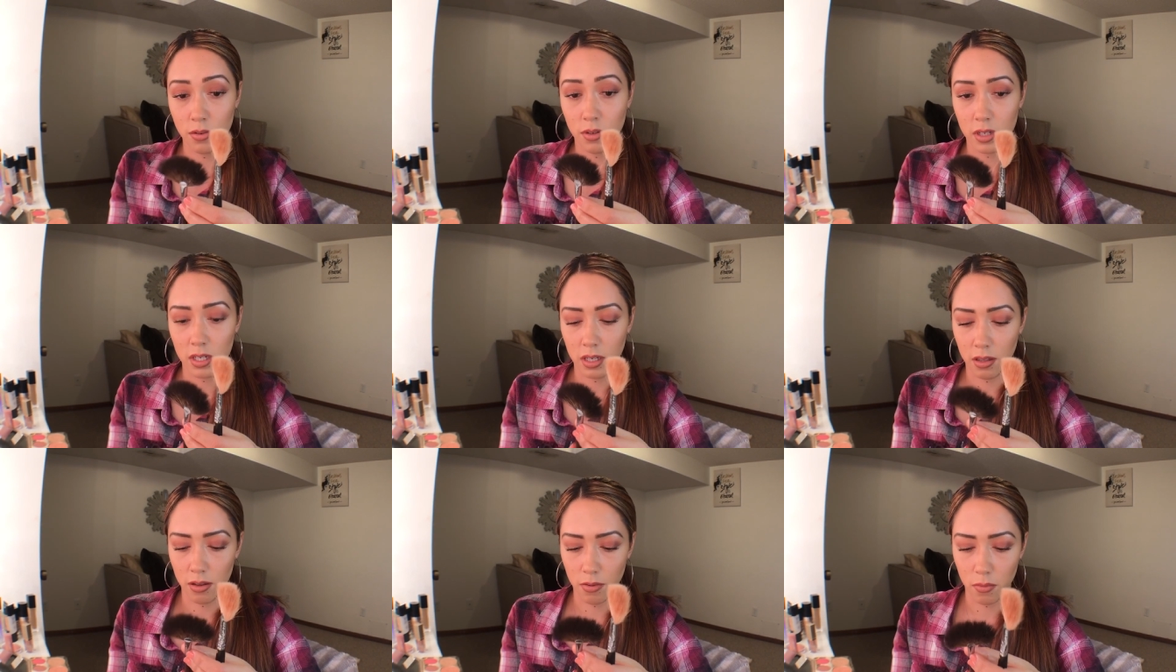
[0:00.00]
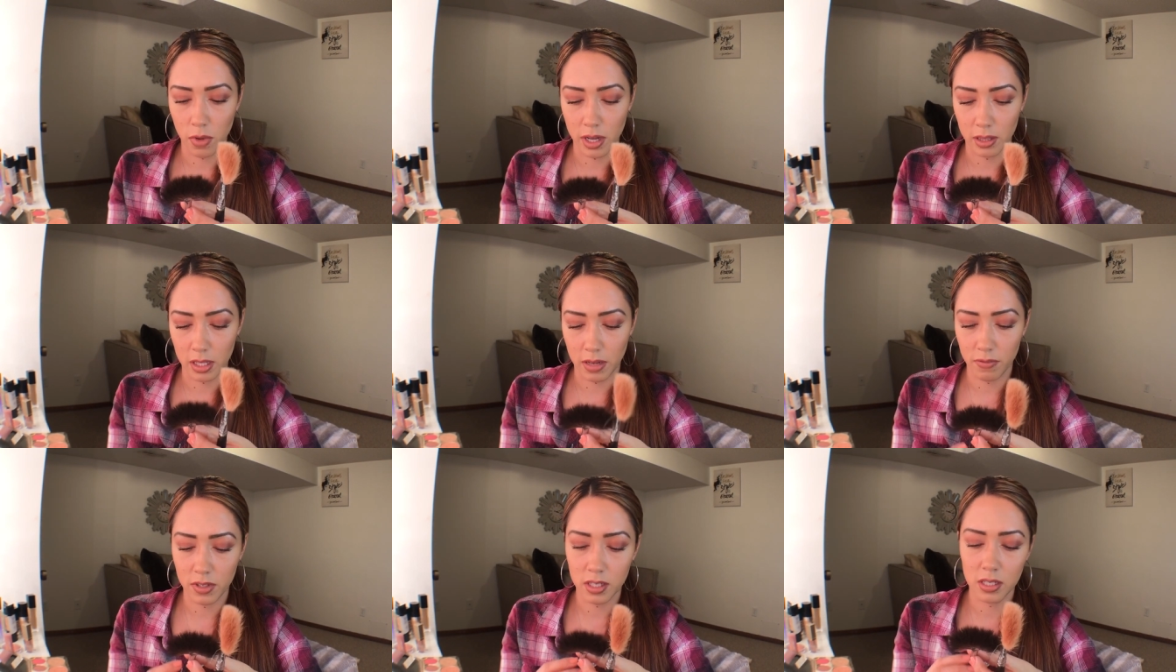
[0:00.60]
you can tell they're well
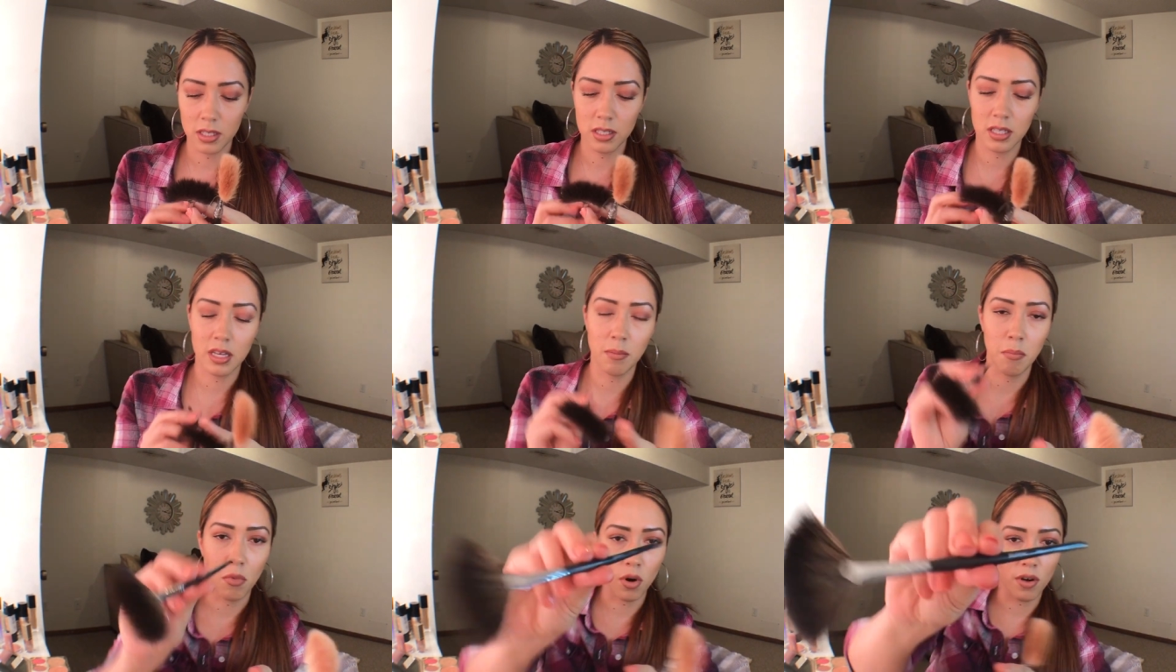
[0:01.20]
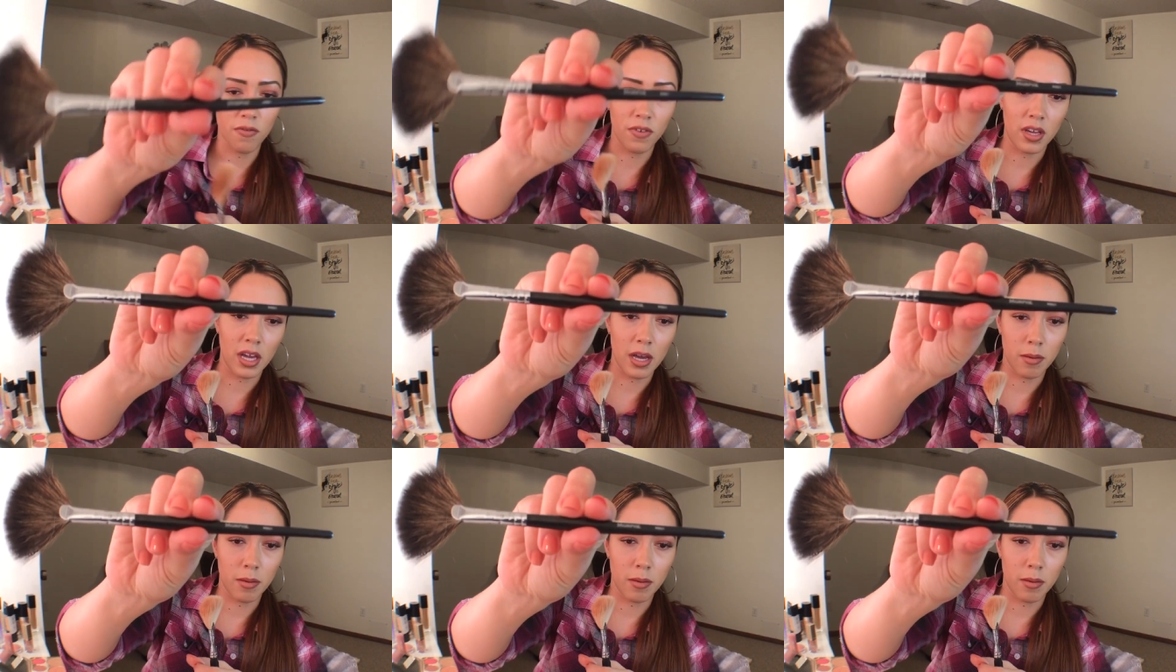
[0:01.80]
loved. This is the Morphe